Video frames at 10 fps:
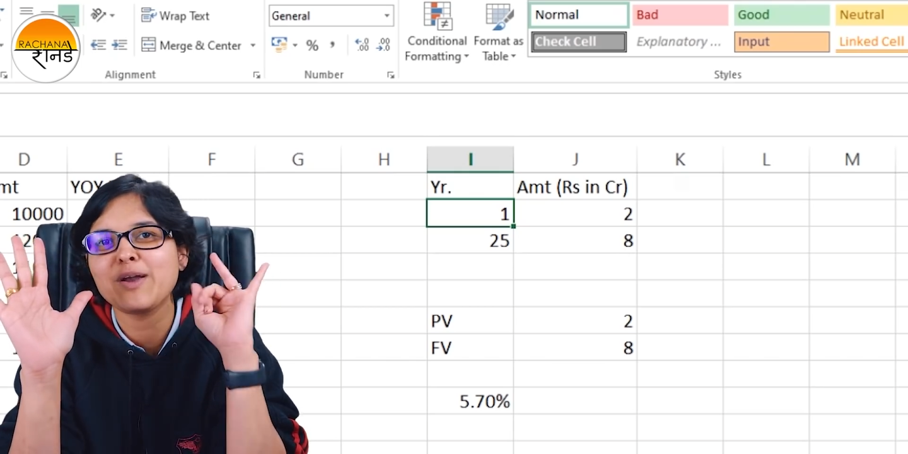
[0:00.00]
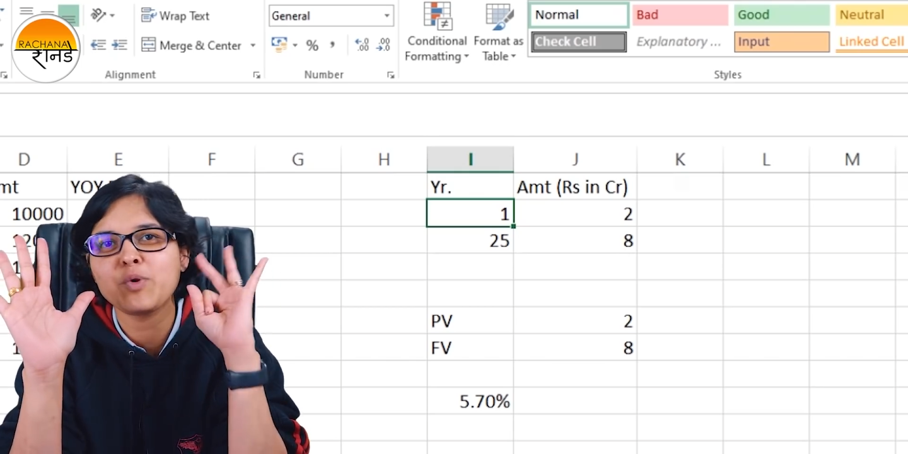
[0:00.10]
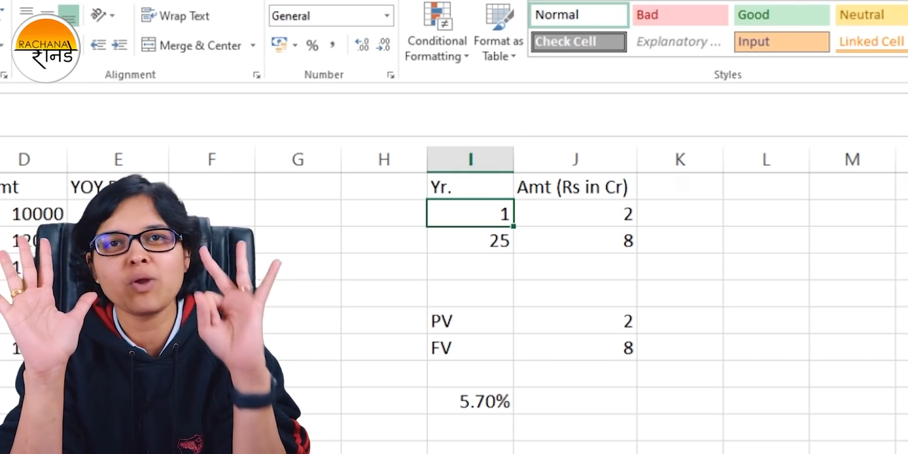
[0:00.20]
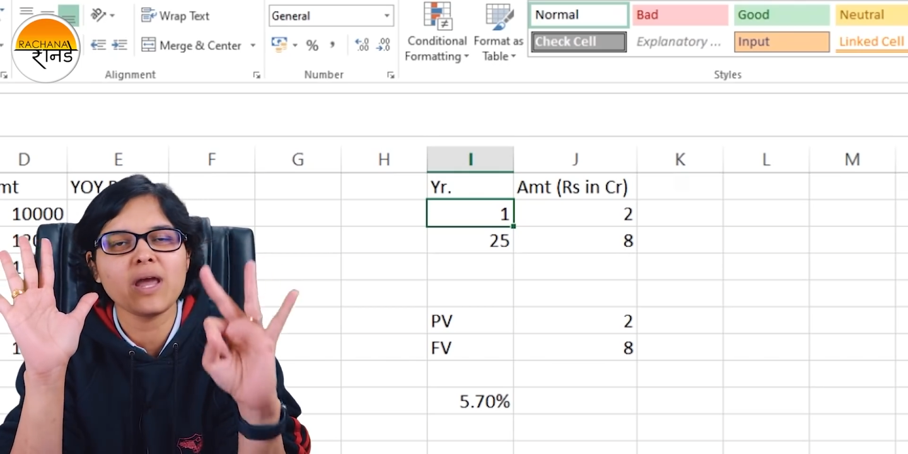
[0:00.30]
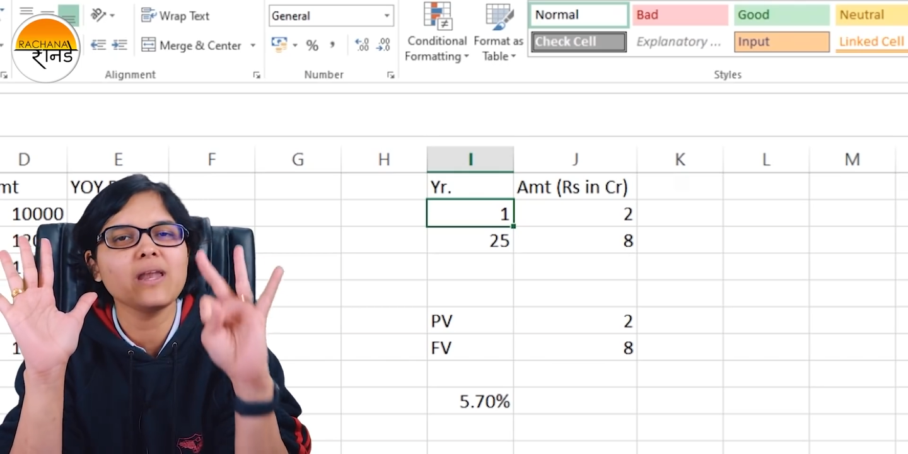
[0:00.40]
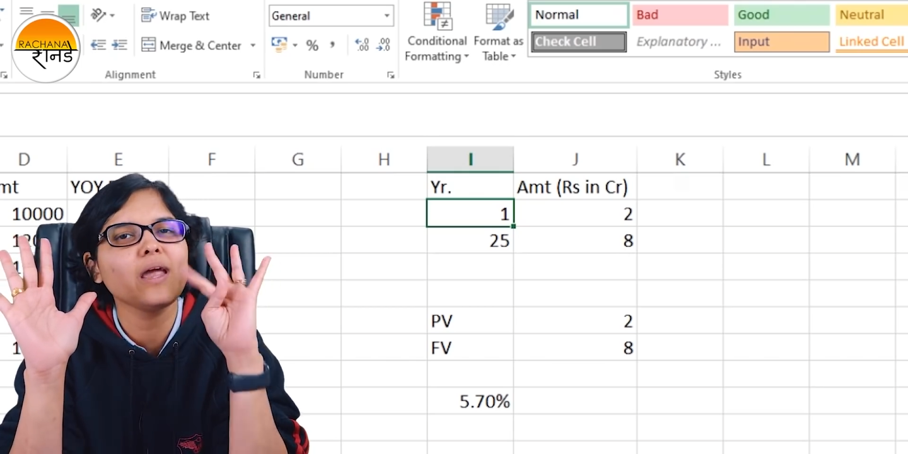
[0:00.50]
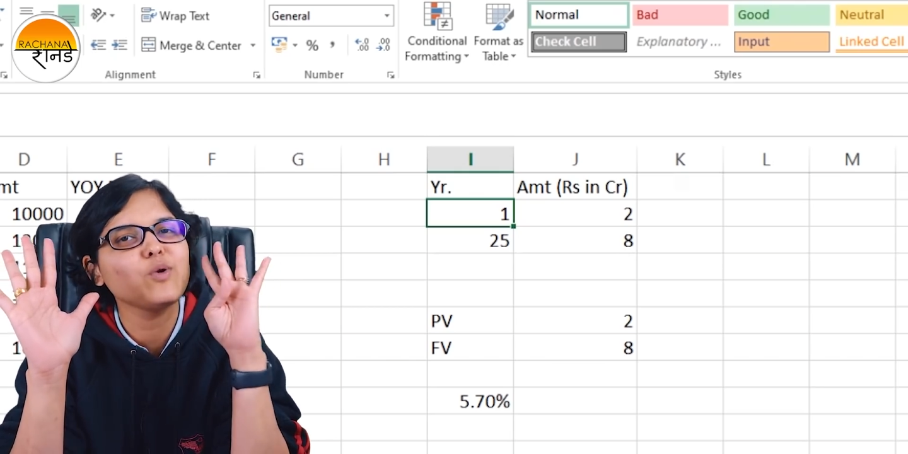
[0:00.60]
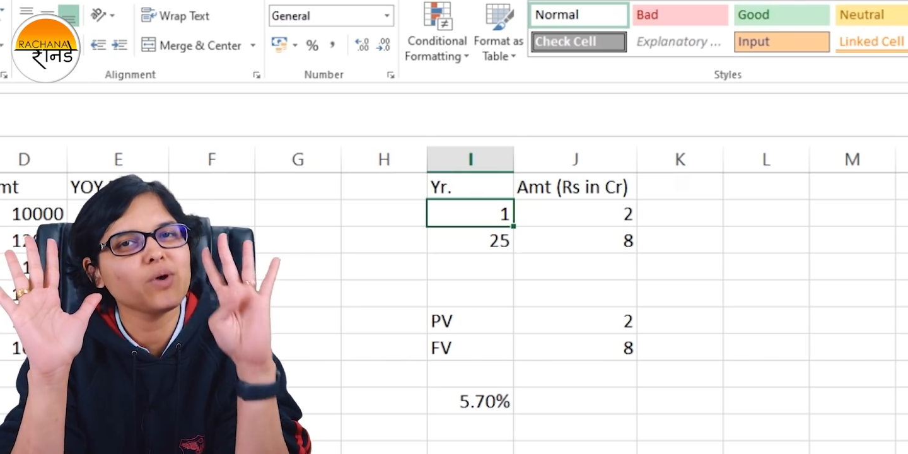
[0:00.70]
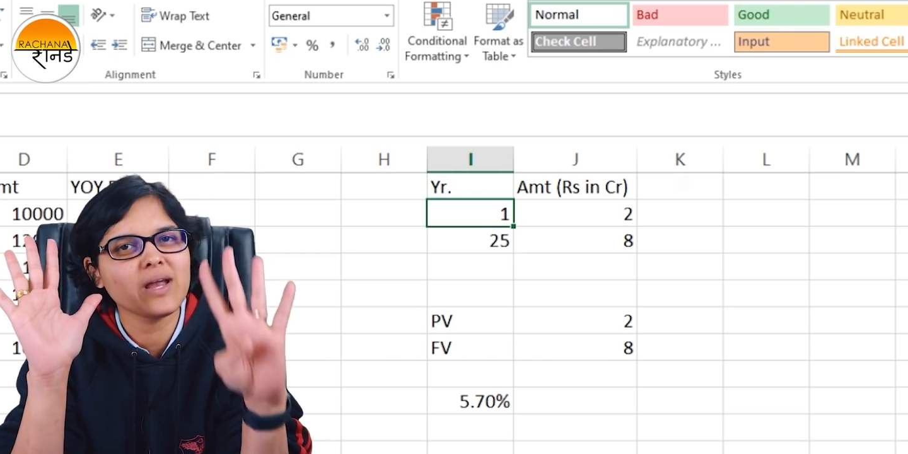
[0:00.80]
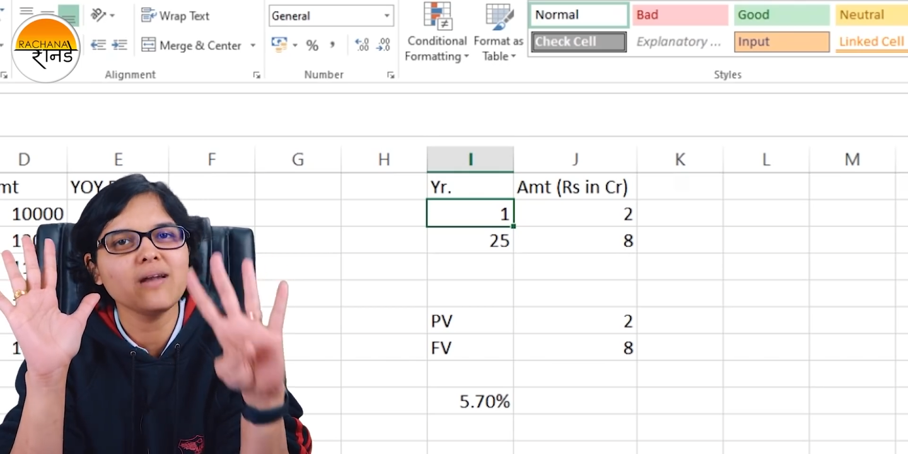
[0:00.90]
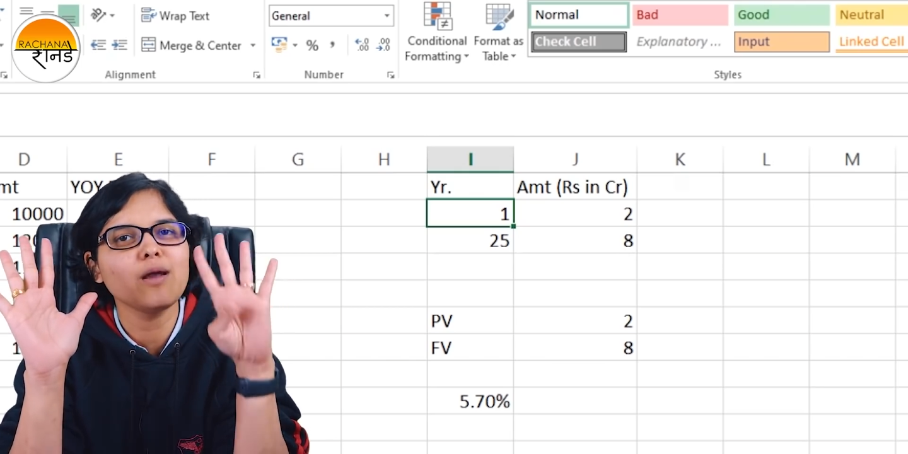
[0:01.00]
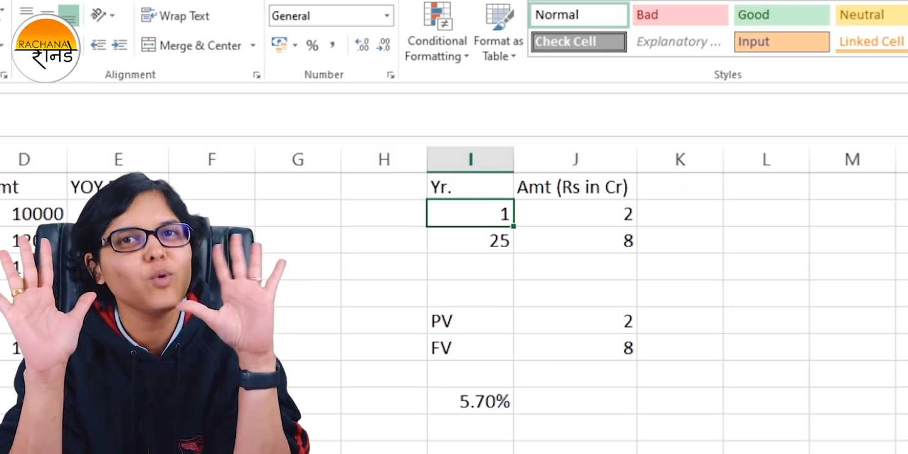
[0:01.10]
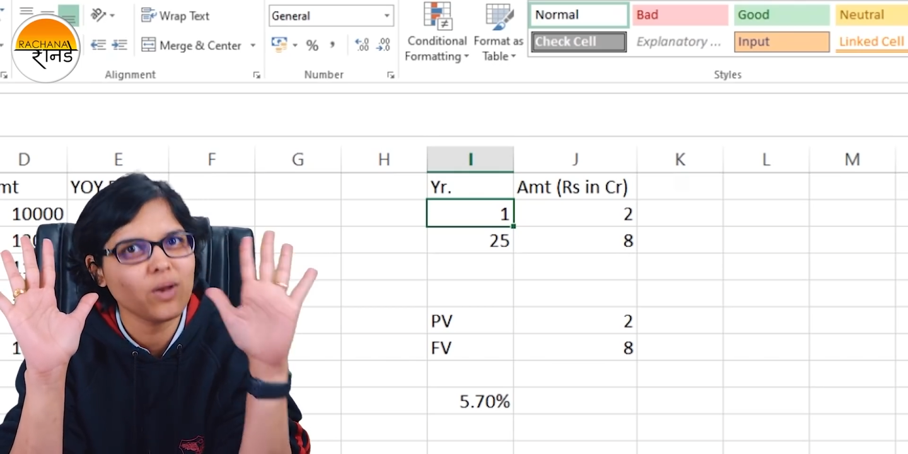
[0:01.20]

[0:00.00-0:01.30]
8 to 9, 9 to 10, 10